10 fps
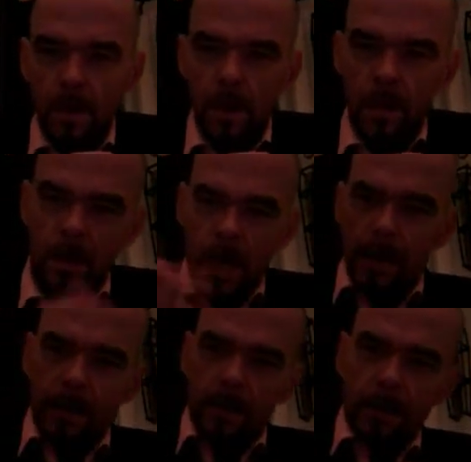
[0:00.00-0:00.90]

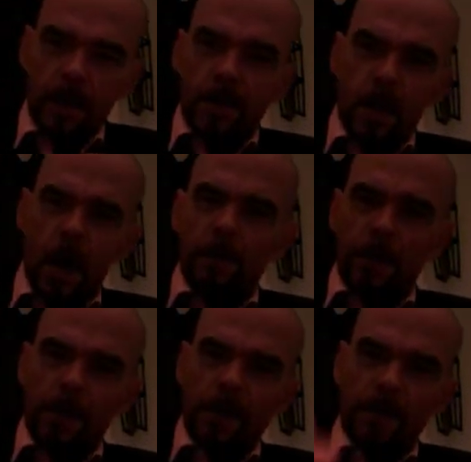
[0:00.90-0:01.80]
Nick
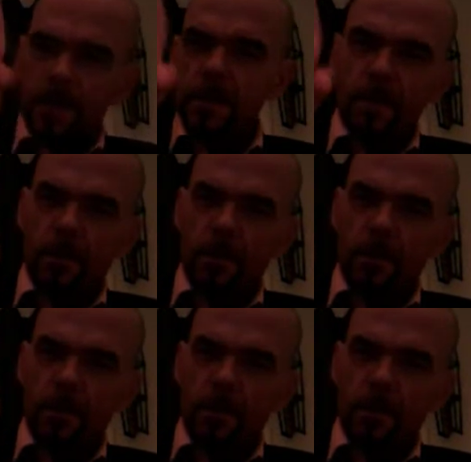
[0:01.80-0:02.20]
Stopler, this is out to